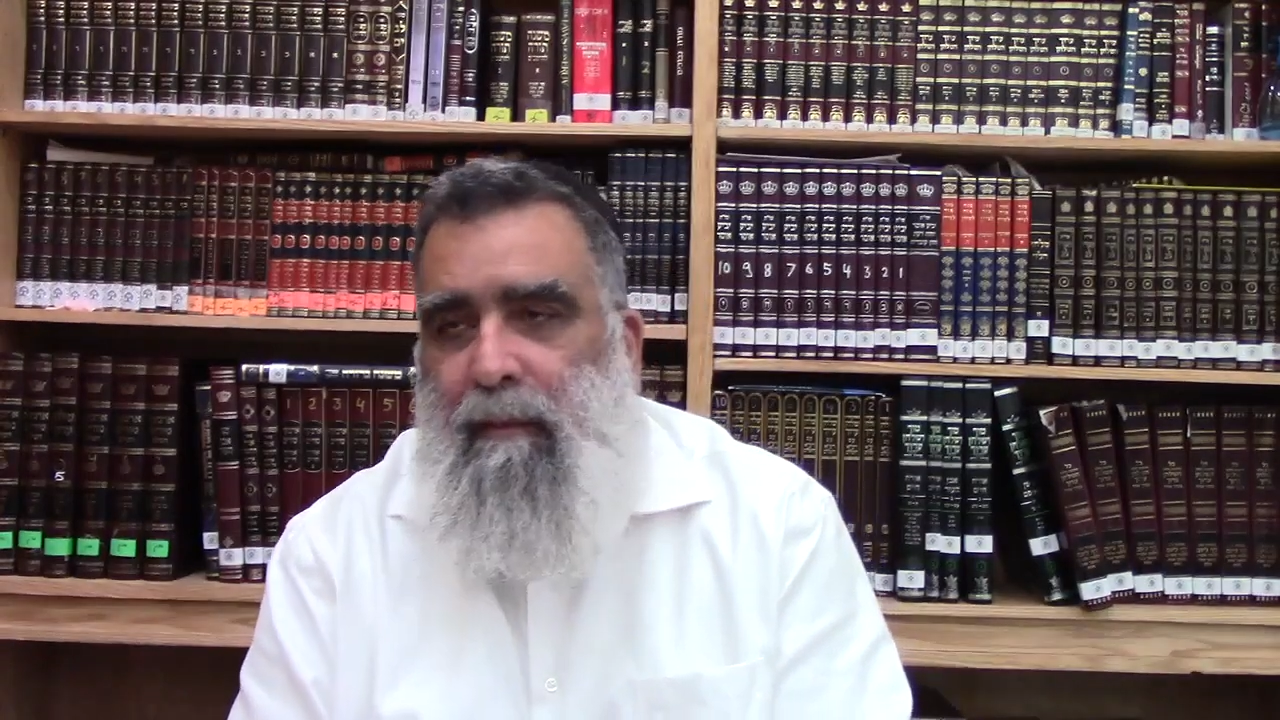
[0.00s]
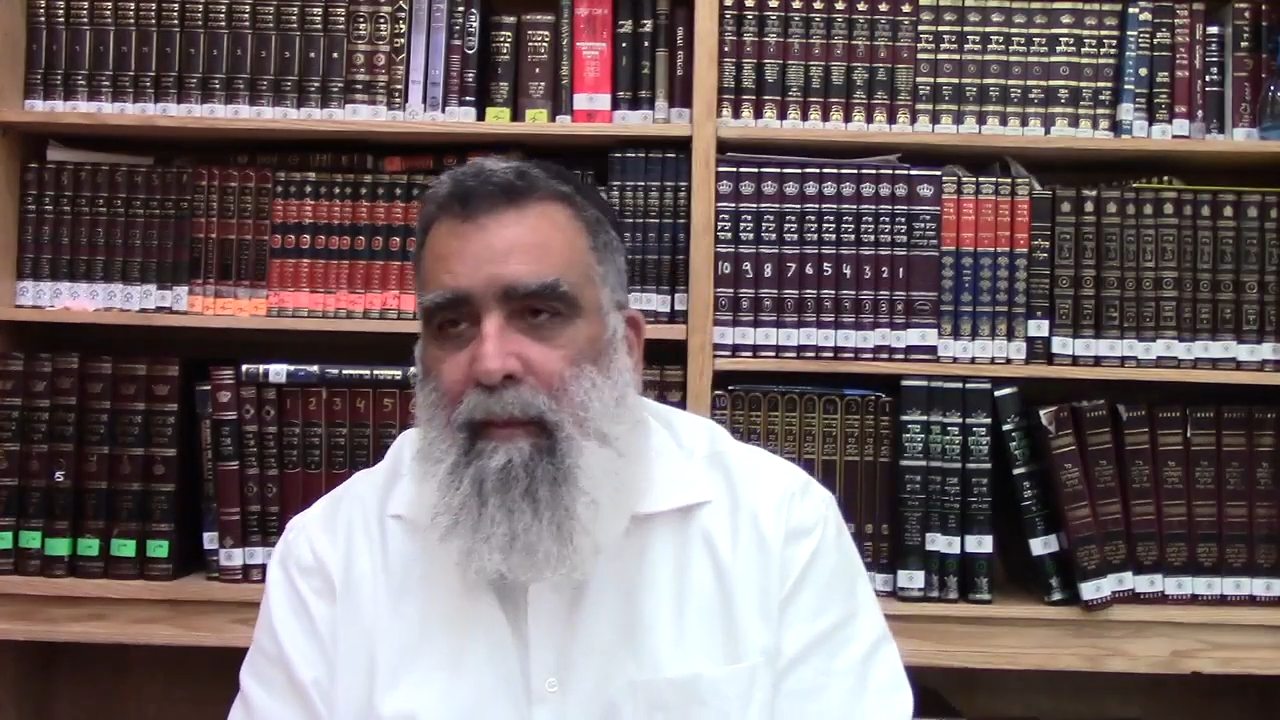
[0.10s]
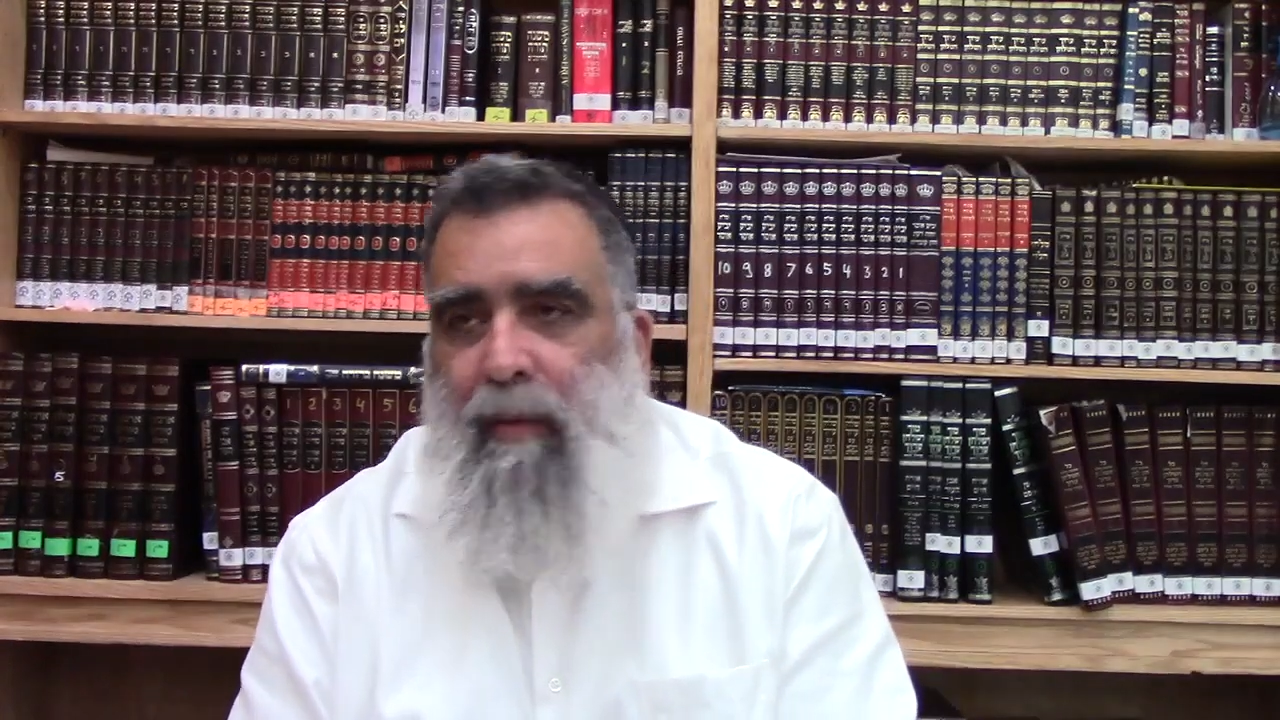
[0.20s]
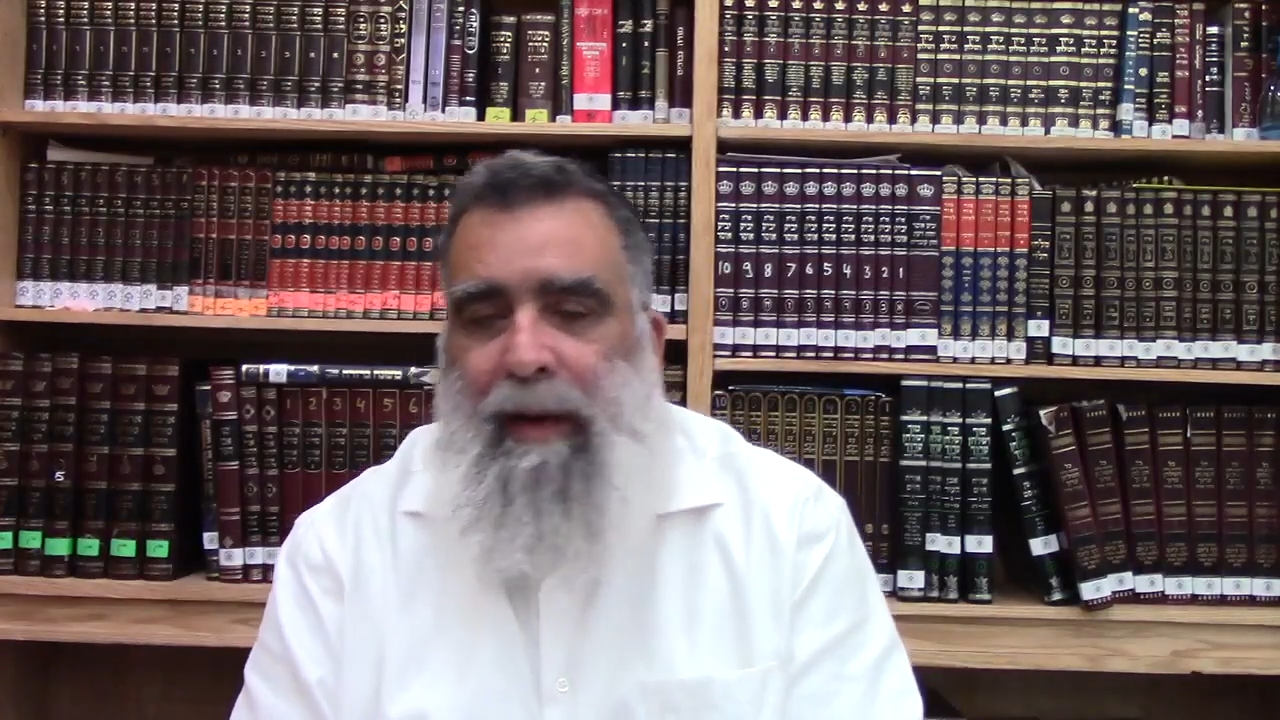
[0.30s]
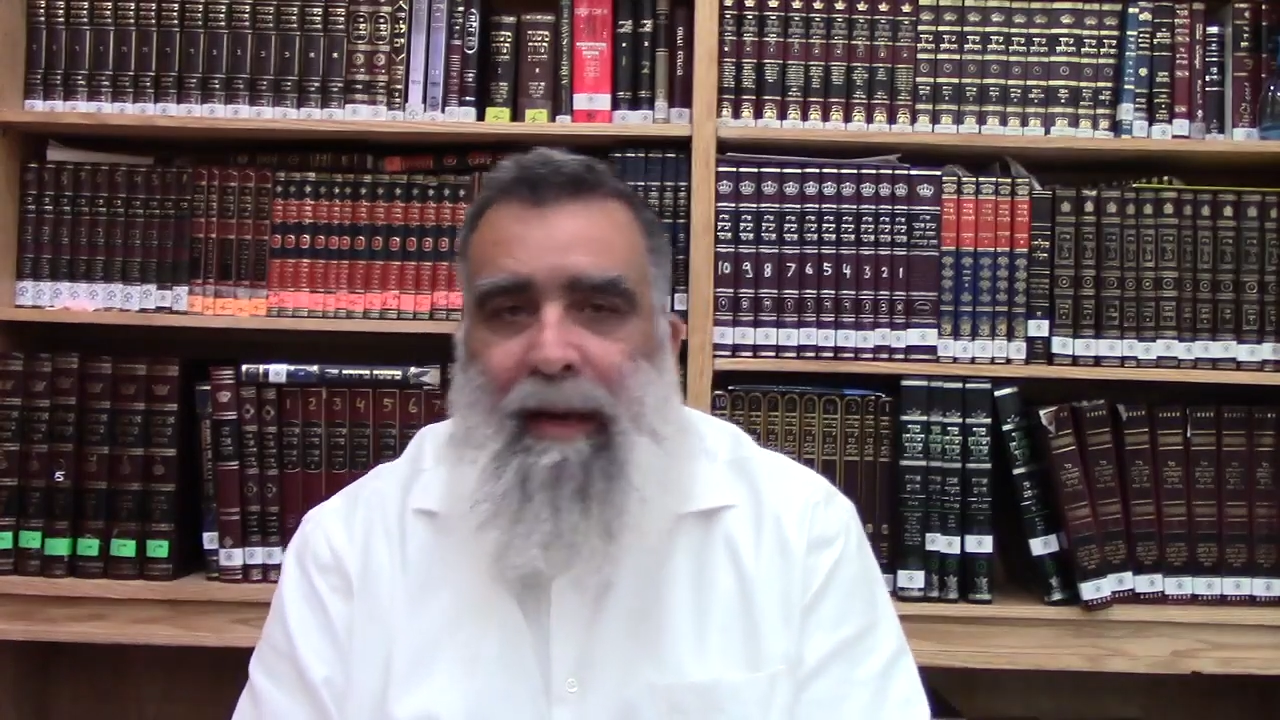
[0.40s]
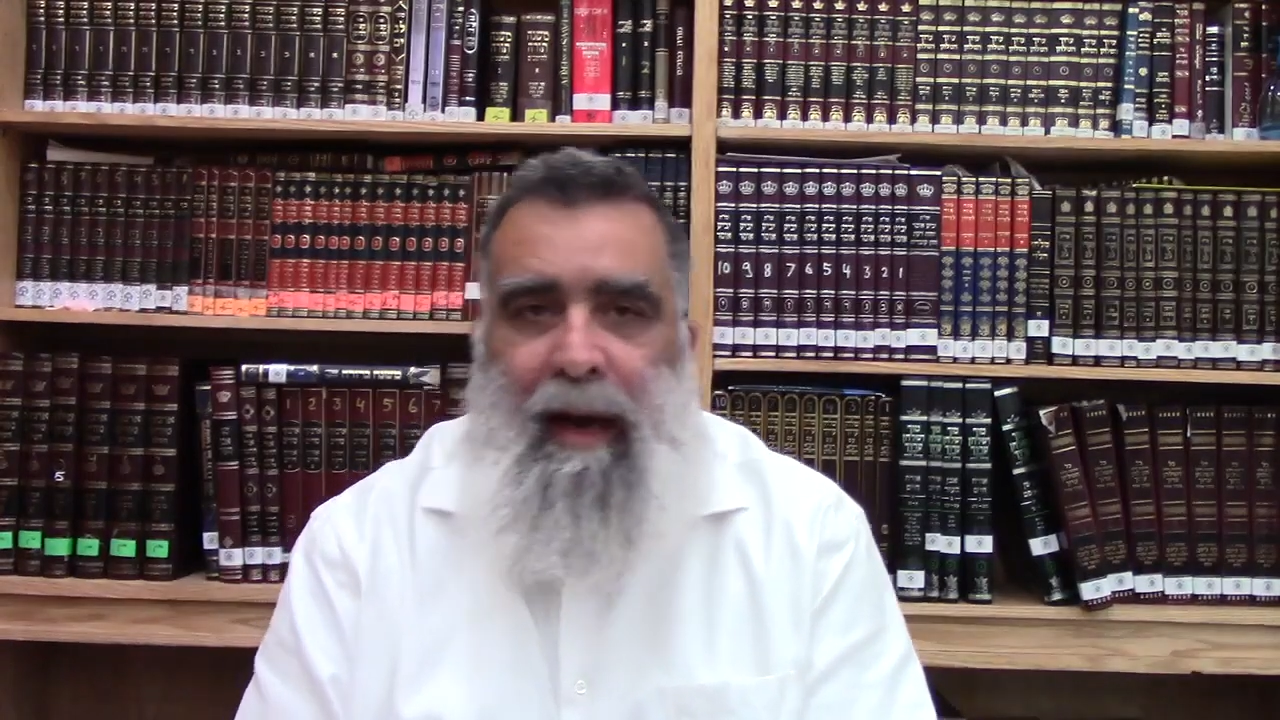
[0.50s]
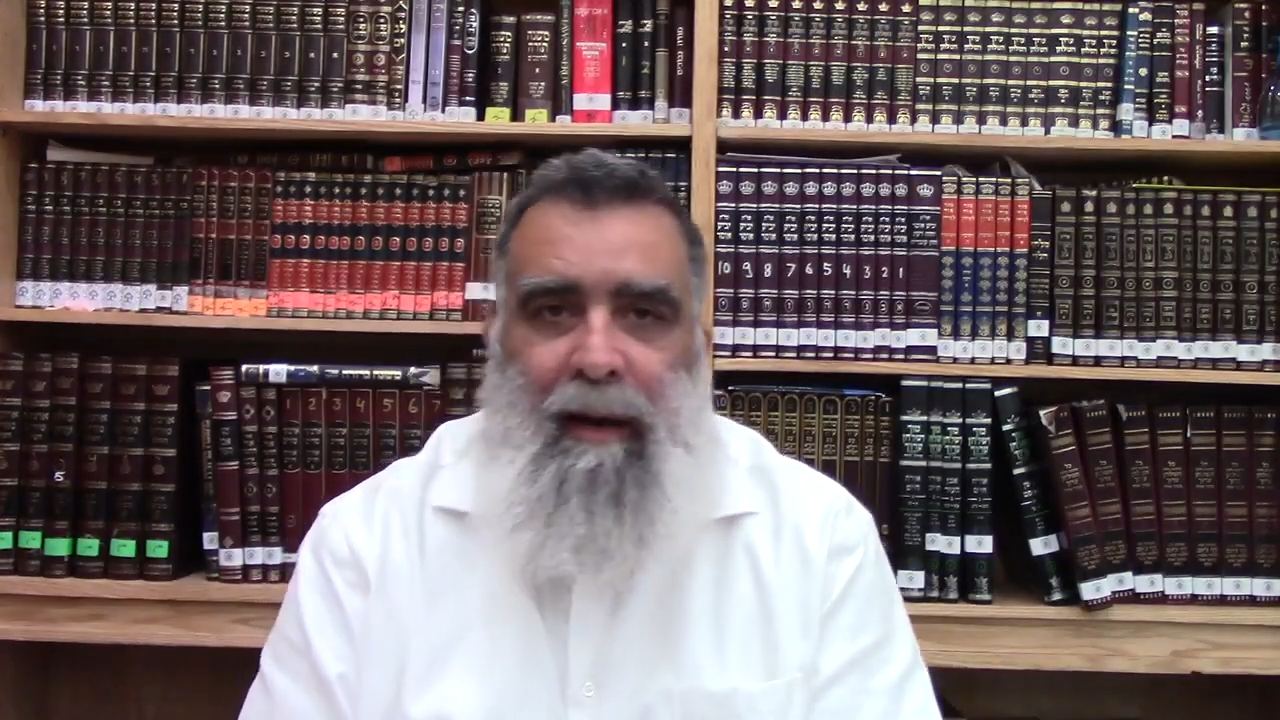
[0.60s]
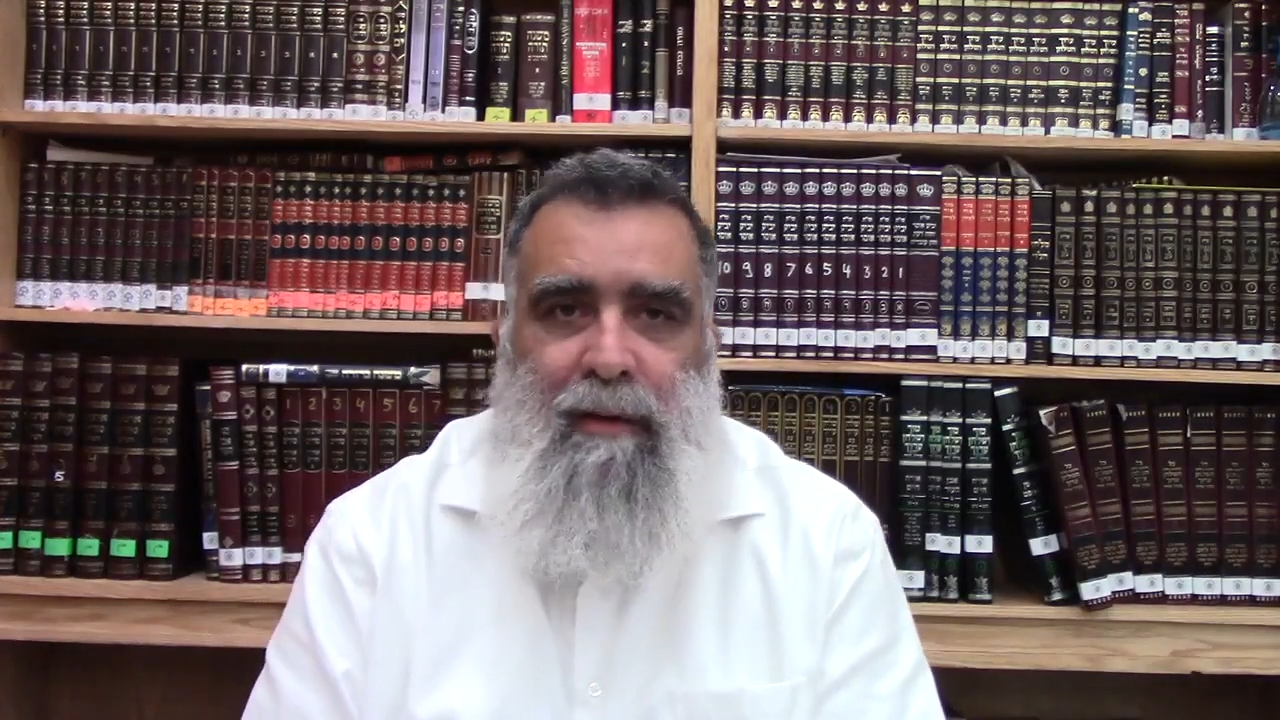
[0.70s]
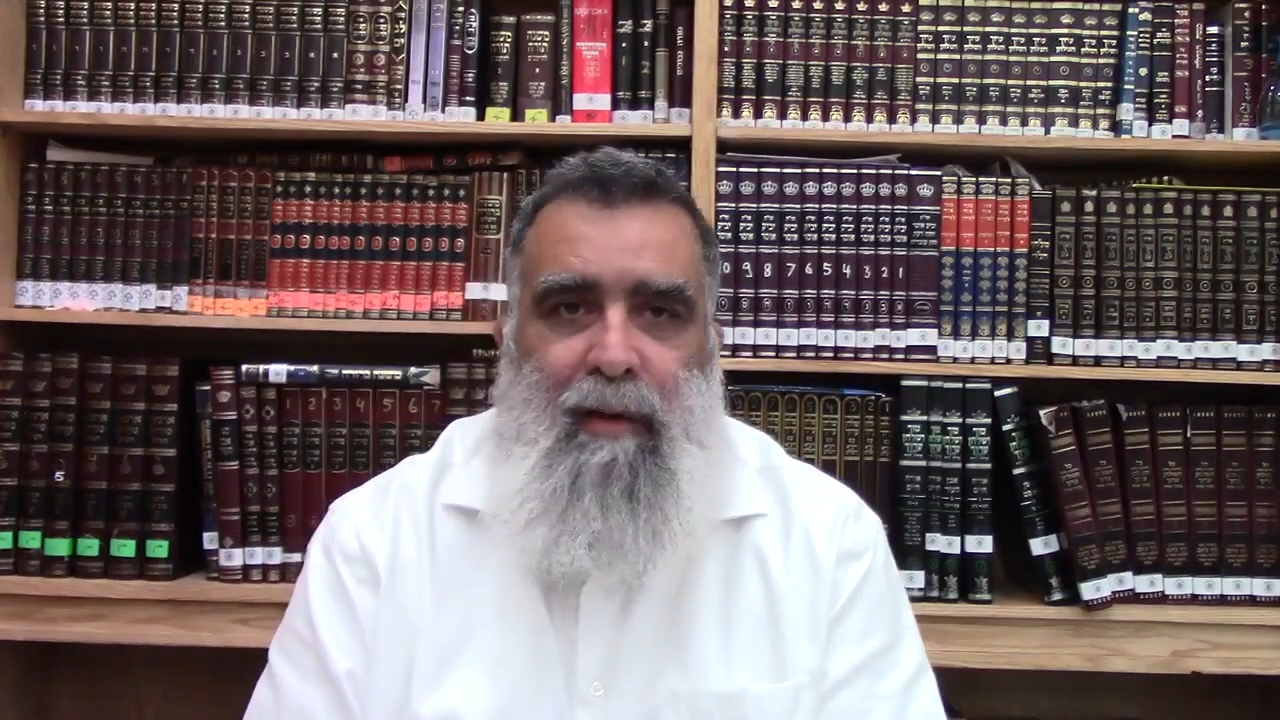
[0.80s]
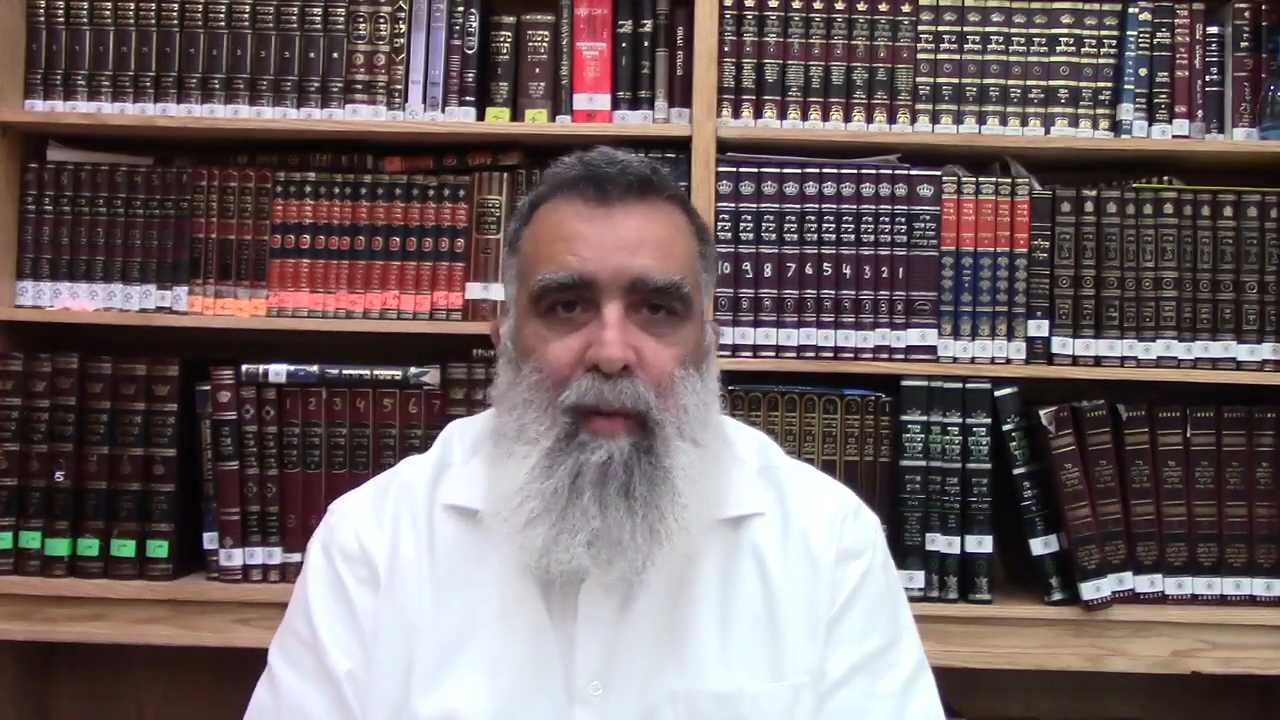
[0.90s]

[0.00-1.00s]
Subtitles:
regardless